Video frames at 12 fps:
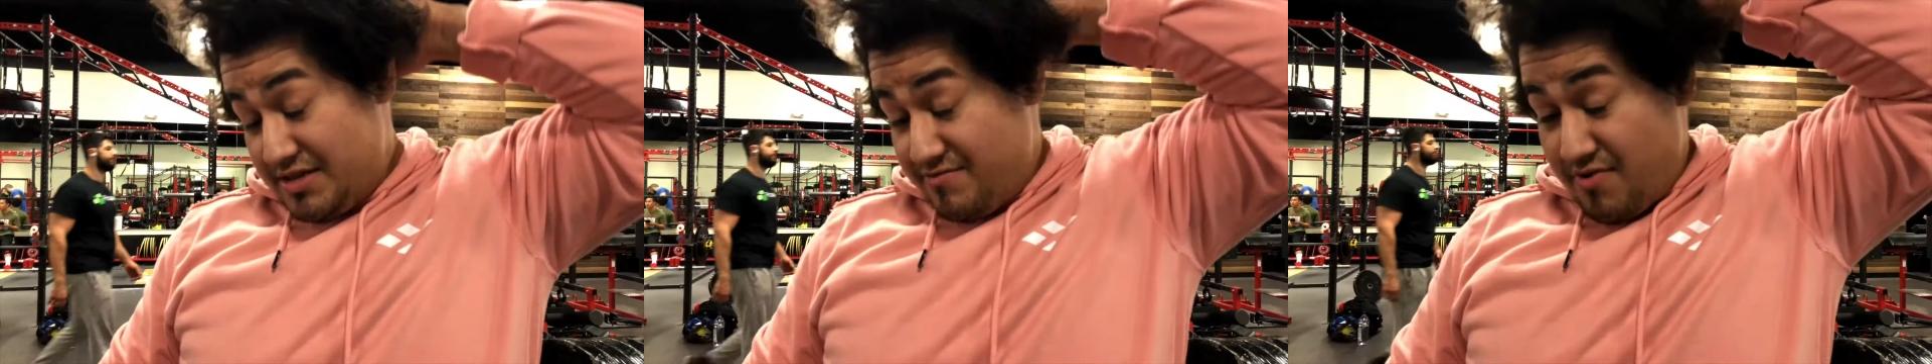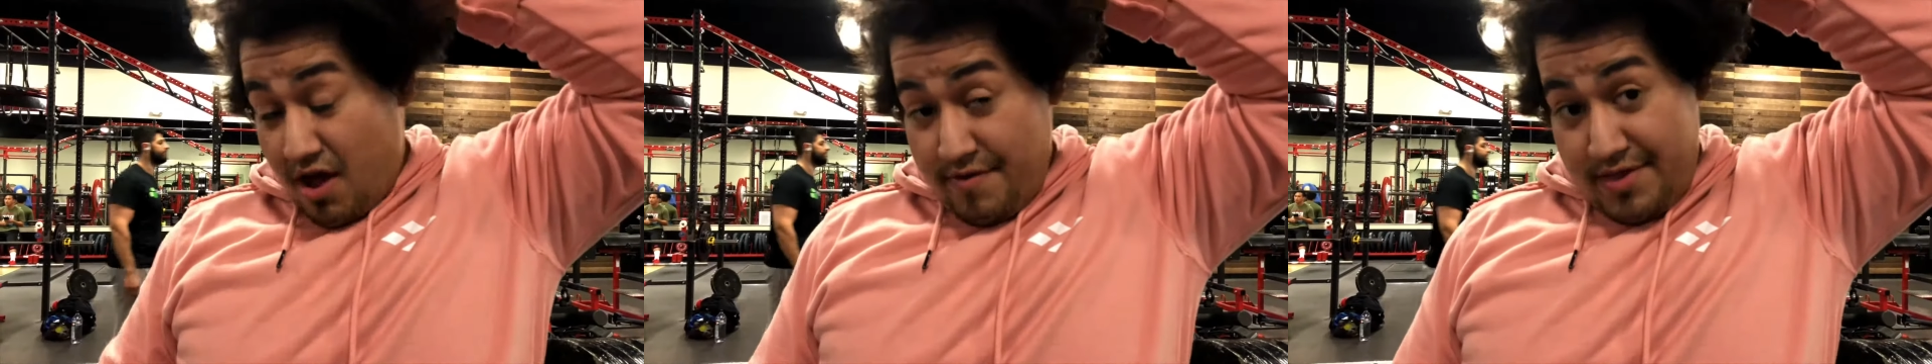
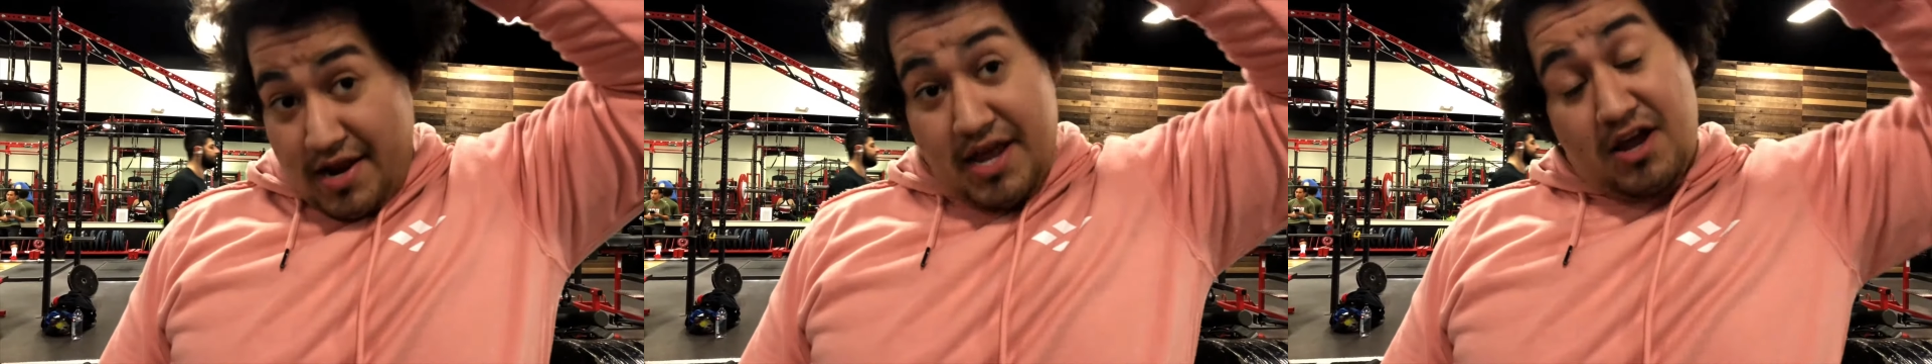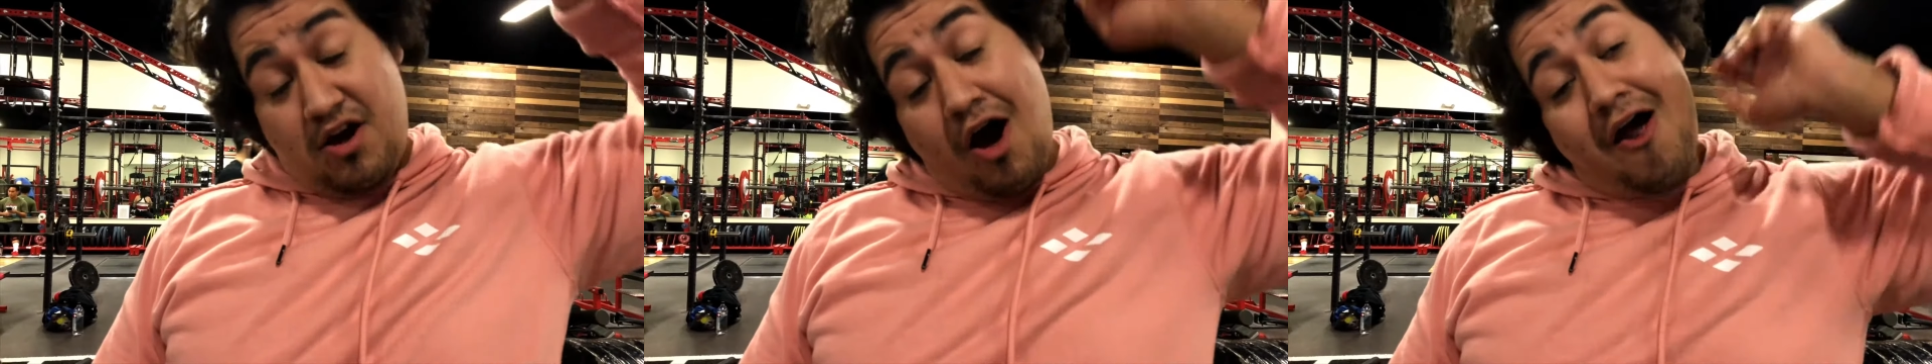involved in a
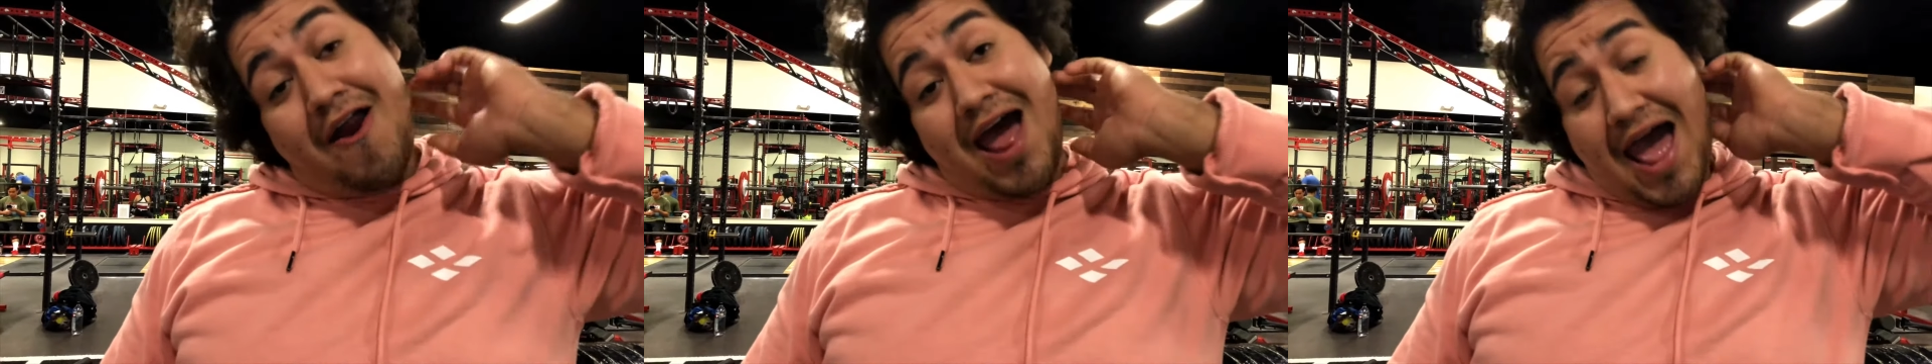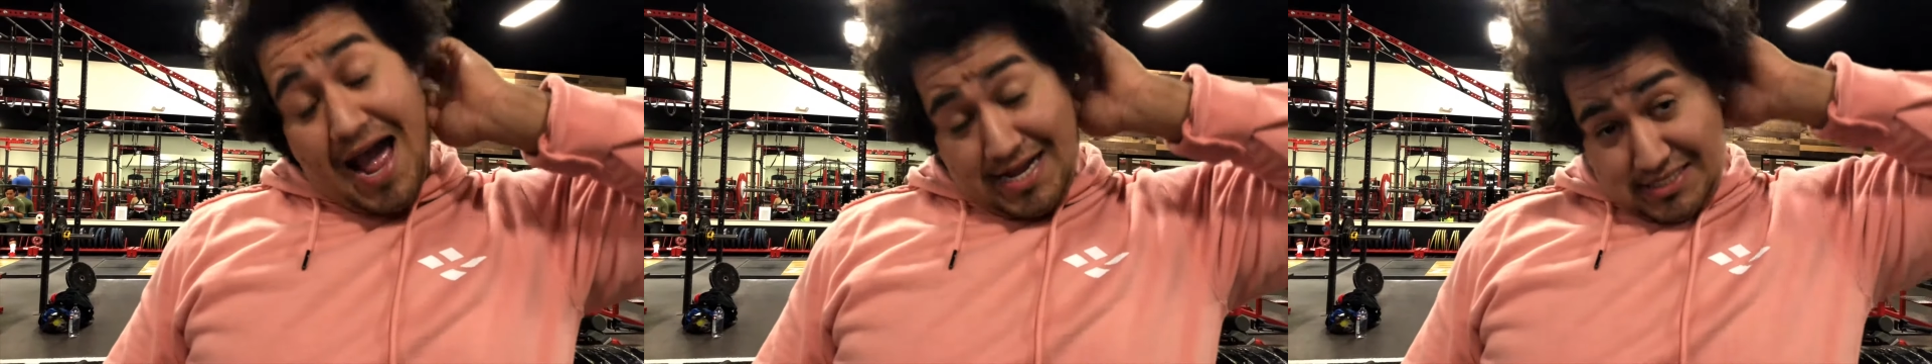car
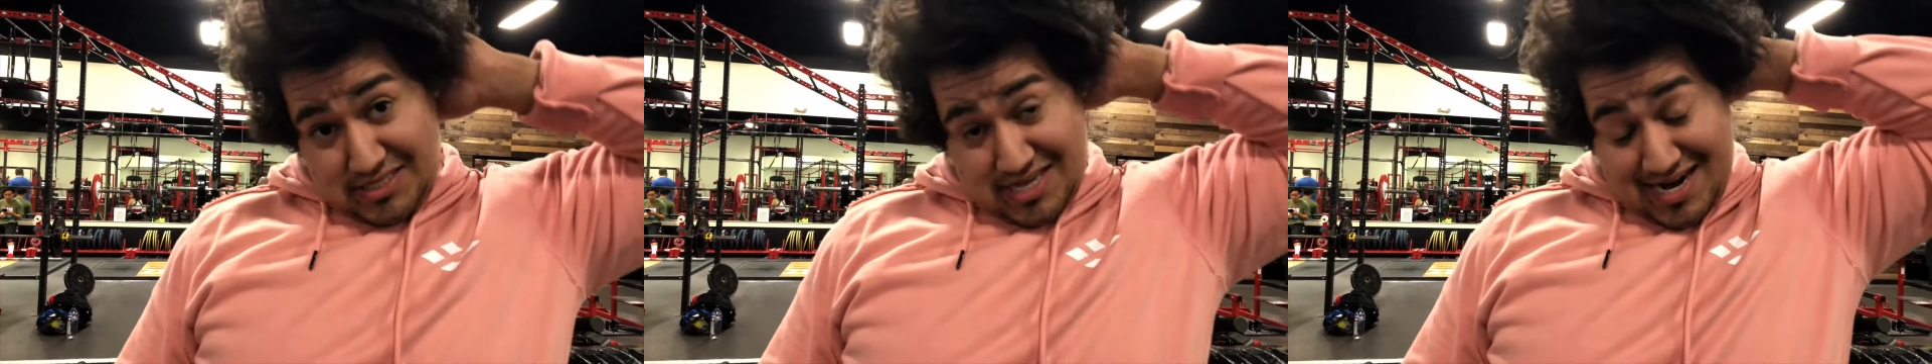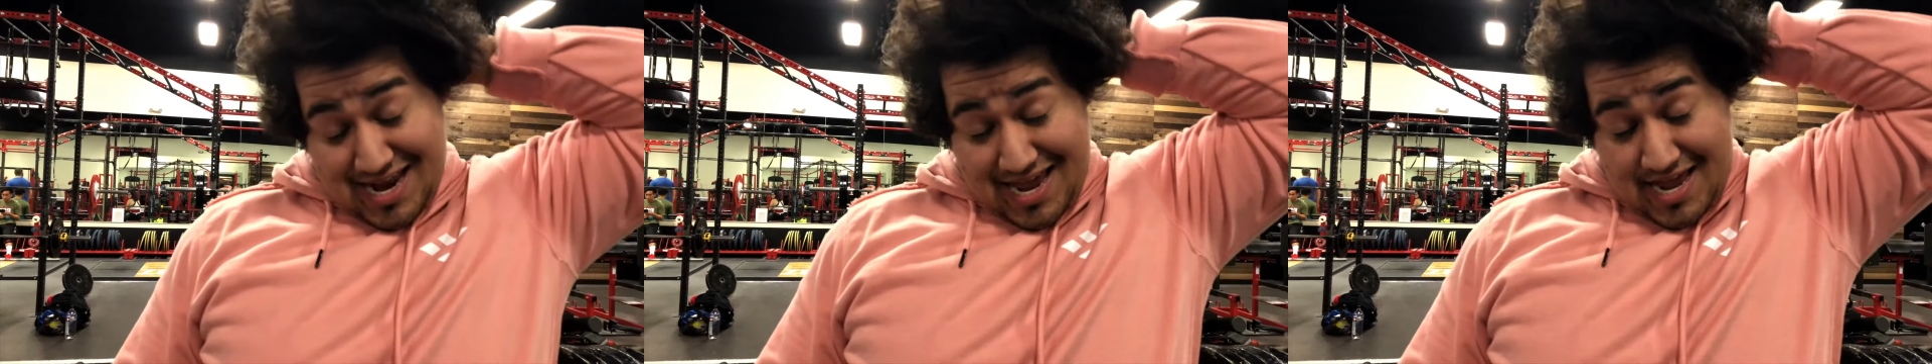
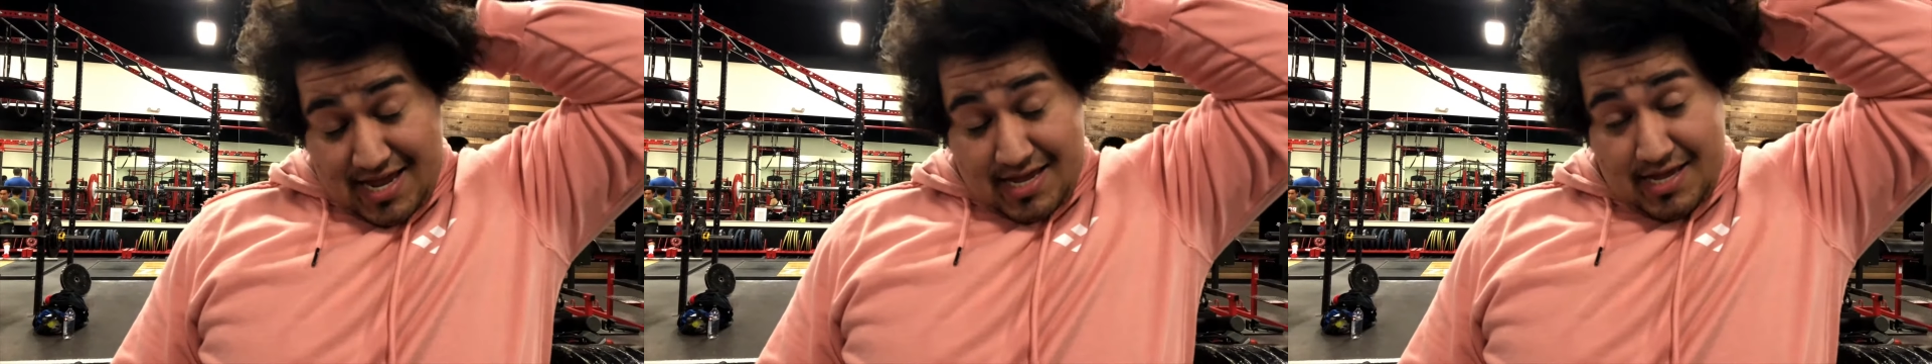accident